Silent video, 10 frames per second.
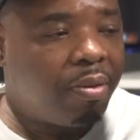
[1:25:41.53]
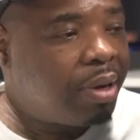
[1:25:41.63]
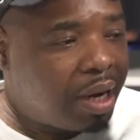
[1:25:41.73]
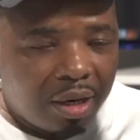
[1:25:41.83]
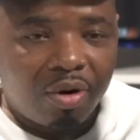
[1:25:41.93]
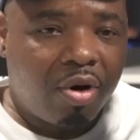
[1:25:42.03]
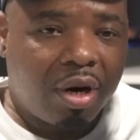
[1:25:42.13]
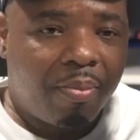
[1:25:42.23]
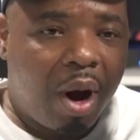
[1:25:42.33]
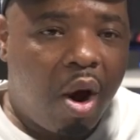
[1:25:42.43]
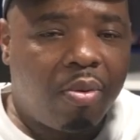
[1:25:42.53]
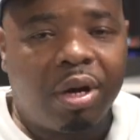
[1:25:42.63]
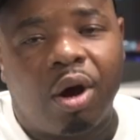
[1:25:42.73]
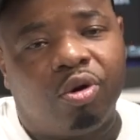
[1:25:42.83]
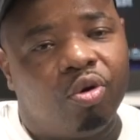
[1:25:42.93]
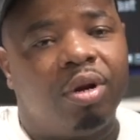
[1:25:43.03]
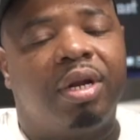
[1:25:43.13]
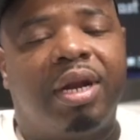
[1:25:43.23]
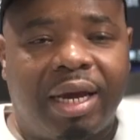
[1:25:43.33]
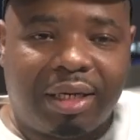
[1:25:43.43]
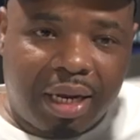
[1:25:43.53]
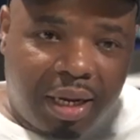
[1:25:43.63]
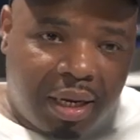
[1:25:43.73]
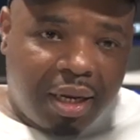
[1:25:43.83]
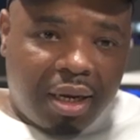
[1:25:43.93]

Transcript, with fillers: If he couldn't do it tomorrow, we gonna do it the next day.